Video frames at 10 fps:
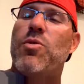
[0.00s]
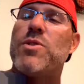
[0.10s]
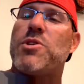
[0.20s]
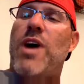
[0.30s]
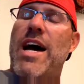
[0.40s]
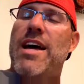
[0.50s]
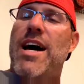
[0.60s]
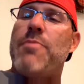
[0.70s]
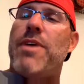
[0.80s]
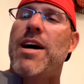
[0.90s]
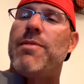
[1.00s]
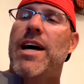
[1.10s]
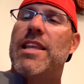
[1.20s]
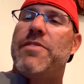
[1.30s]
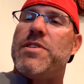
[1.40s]
So
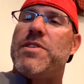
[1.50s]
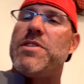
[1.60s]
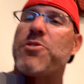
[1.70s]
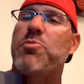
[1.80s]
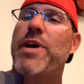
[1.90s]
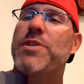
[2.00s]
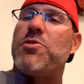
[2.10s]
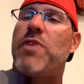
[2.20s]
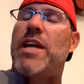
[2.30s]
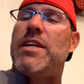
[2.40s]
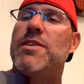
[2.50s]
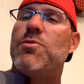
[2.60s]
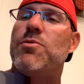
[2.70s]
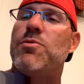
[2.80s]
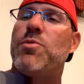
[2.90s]
I live in central Pennsylvania.
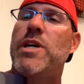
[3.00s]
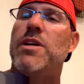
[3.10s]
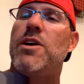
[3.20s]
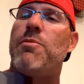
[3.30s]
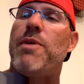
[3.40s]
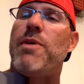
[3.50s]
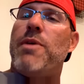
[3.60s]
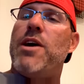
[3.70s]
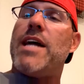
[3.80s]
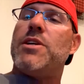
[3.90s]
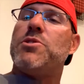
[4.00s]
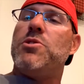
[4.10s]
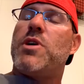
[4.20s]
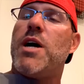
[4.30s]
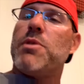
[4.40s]
My hometown is New
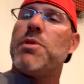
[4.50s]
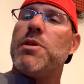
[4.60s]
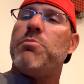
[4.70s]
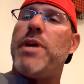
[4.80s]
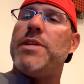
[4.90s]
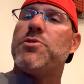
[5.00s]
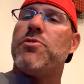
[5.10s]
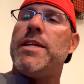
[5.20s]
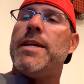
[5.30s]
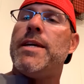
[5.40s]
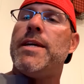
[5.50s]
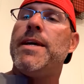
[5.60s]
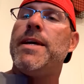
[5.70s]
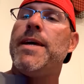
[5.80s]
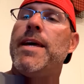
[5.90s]
Cumberland, Pennsylvania,
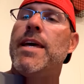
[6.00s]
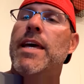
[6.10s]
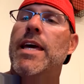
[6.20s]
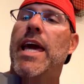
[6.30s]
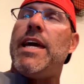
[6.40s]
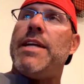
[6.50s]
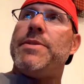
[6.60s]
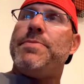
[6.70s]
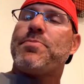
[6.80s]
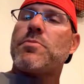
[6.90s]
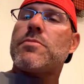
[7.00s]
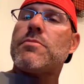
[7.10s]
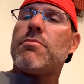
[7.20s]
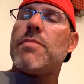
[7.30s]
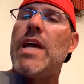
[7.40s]
and
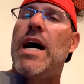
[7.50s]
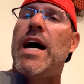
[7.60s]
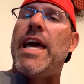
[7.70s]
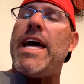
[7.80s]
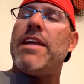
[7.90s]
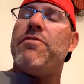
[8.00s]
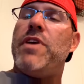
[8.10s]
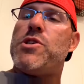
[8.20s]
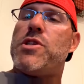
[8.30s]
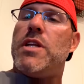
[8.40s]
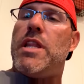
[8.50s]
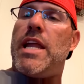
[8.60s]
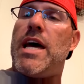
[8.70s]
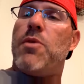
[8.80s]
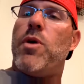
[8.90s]
I had a vision that
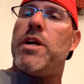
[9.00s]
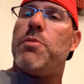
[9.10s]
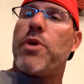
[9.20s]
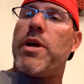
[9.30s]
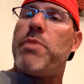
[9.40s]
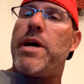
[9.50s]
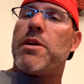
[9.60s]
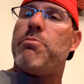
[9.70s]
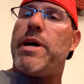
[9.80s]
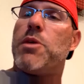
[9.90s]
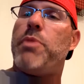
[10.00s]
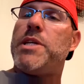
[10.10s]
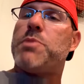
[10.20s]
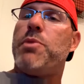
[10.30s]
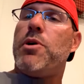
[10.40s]
I wanted to bring better
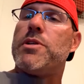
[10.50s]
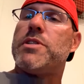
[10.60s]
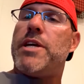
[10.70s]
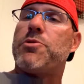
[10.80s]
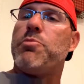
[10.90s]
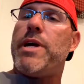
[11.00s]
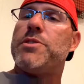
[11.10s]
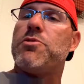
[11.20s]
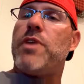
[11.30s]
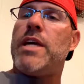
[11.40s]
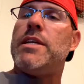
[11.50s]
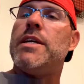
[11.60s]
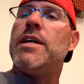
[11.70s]
baseball to central Pennsylvania.